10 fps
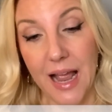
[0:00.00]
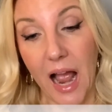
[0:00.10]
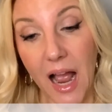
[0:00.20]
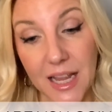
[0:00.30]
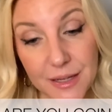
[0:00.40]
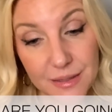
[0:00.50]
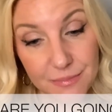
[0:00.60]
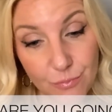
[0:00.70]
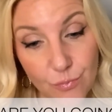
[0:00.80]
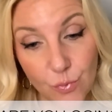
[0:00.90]

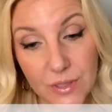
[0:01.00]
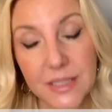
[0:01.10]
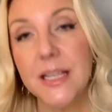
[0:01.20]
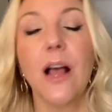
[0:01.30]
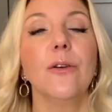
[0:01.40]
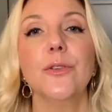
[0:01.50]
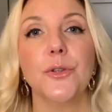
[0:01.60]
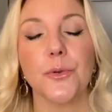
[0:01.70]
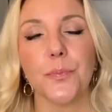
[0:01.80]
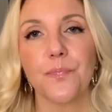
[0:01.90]
I will tell
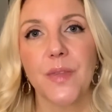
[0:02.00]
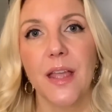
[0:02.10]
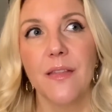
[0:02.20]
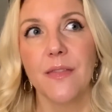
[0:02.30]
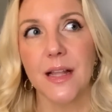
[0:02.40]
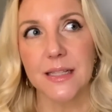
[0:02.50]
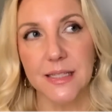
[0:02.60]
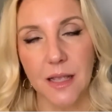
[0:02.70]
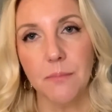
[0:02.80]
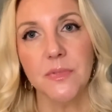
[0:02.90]
you that
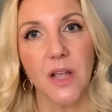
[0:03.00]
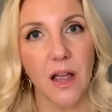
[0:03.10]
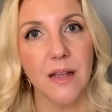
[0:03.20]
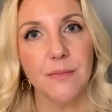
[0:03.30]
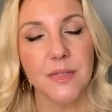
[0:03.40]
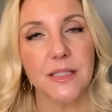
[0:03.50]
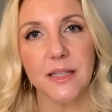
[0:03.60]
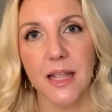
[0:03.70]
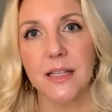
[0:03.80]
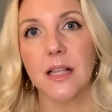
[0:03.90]
sometimes it
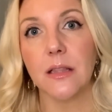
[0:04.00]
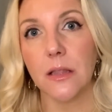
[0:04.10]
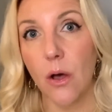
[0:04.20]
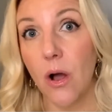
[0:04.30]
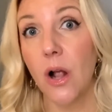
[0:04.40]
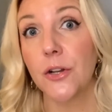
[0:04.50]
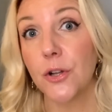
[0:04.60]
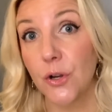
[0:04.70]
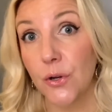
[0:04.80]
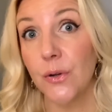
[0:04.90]
takes a lot of
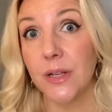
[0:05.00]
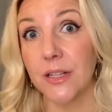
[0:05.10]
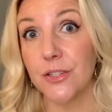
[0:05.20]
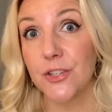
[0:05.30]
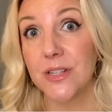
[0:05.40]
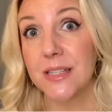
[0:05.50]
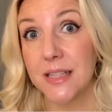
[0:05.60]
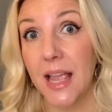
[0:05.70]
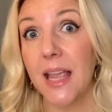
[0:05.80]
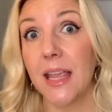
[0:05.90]
courage to
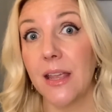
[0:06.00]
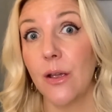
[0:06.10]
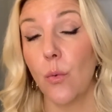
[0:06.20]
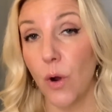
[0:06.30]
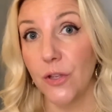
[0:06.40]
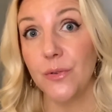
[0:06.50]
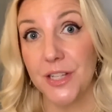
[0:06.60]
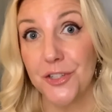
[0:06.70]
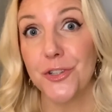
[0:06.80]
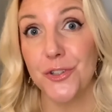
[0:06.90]
say what you
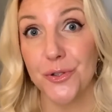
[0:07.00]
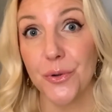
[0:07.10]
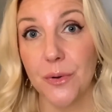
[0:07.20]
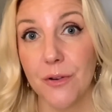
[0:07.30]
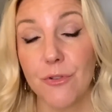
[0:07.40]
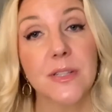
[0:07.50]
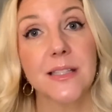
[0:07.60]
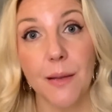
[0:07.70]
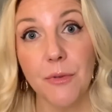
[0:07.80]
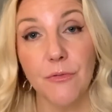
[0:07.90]
need to do. For
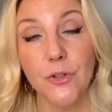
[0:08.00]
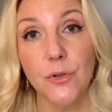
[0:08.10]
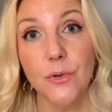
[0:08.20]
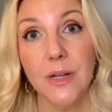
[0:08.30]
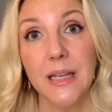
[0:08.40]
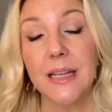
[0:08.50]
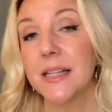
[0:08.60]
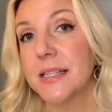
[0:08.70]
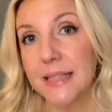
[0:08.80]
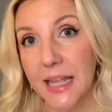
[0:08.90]
some of you,
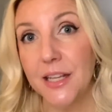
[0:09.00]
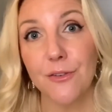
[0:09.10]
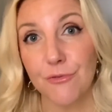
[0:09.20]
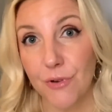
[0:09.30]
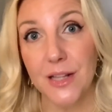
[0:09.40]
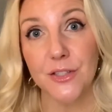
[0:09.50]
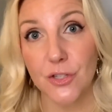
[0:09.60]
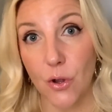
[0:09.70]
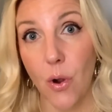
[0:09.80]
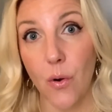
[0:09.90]
it's letting friends
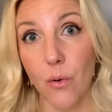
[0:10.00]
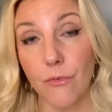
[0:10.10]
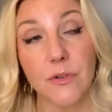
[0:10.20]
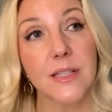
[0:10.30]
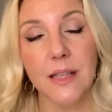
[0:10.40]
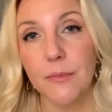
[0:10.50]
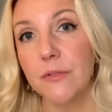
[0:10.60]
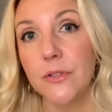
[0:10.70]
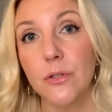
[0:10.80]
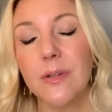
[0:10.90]
go. For some
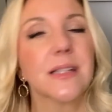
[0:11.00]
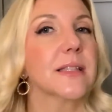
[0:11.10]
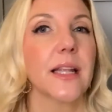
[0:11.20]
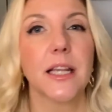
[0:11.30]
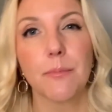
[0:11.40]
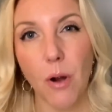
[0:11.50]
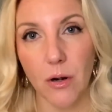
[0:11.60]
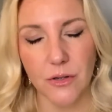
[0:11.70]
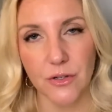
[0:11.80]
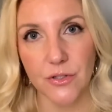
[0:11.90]
of you, it's letting
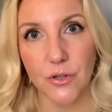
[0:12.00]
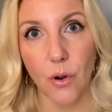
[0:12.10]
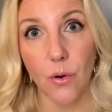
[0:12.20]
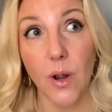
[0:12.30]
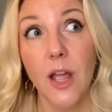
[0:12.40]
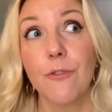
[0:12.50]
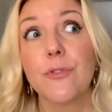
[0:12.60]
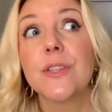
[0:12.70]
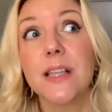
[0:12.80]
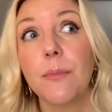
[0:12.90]
partners go.
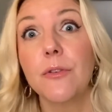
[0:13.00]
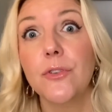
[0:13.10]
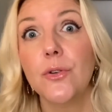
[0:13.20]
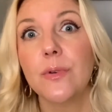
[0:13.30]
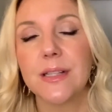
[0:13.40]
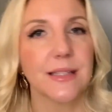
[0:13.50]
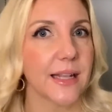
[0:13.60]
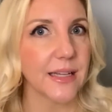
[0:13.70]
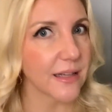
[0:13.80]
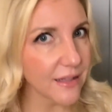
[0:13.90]
For some of you, it's
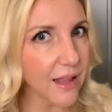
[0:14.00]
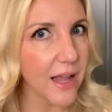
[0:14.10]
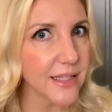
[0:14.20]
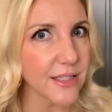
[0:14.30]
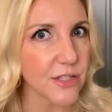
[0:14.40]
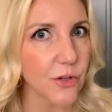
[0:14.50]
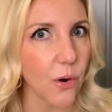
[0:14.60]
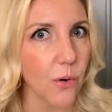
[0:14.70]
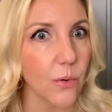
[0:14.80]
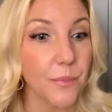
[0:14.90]
letting clients
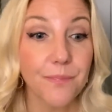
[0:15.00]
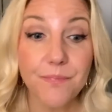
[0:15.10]
go.